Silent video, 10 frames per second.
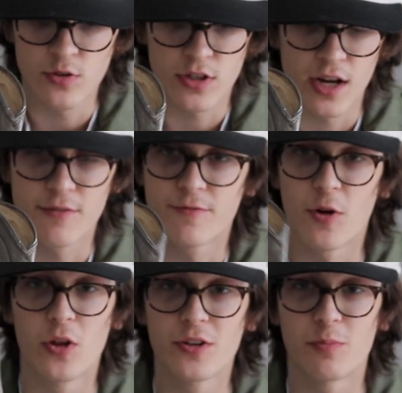they're kind of
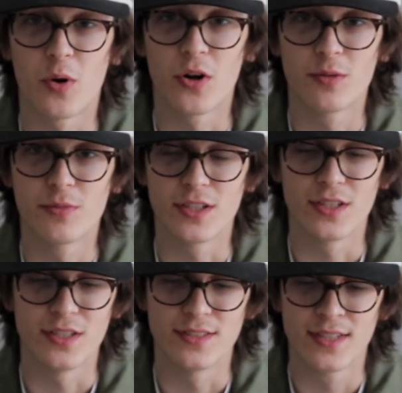falling apart
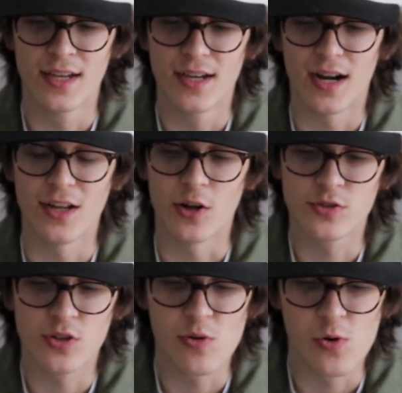because I
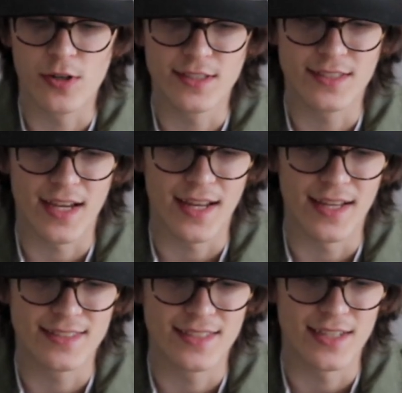also wore these at
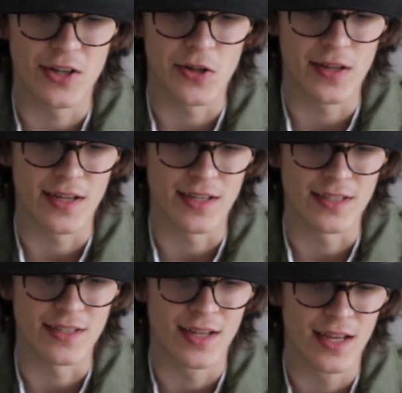ACL,
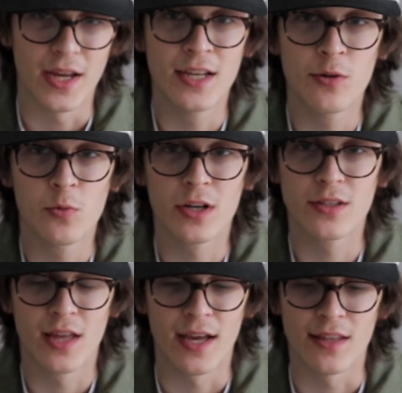and
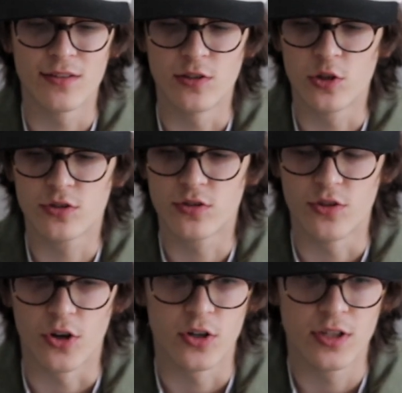anywhere that looks
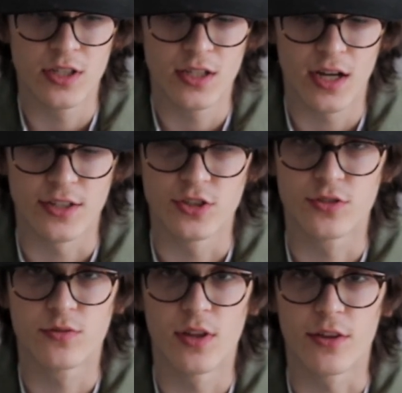dirty, I
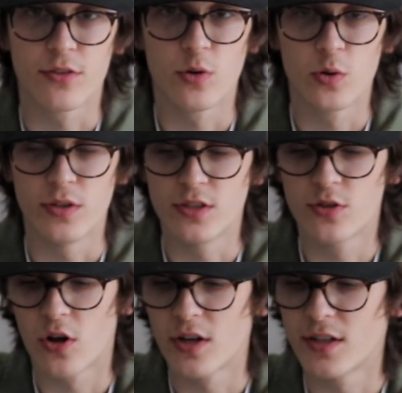throw these
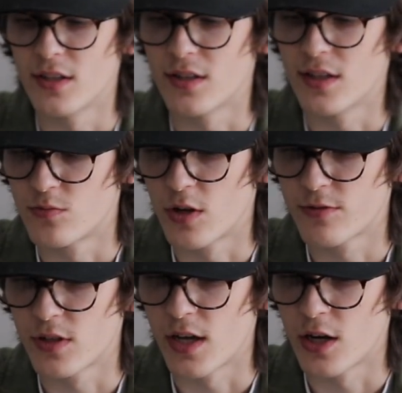on and
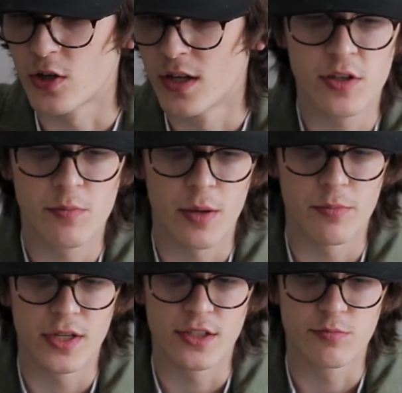rough it out. Definitely my
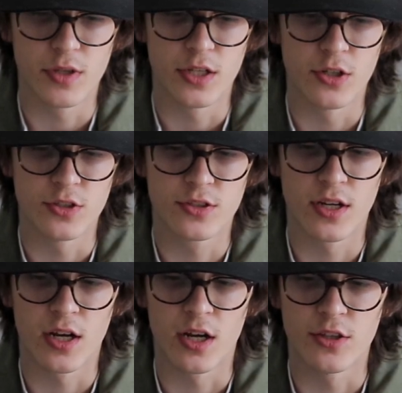biggest beaters.
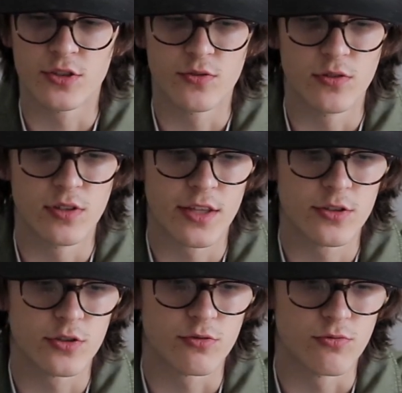The
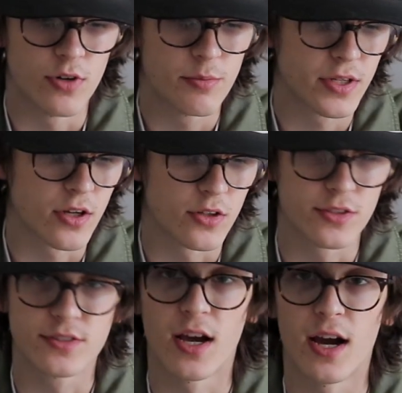leather is ripping on
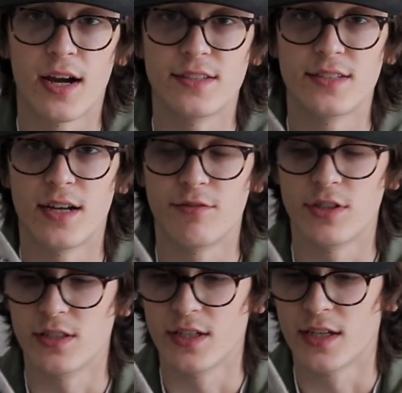the sides and
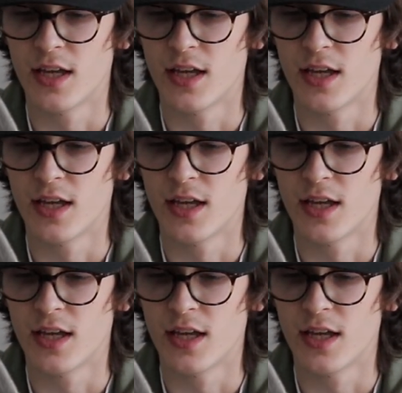everything.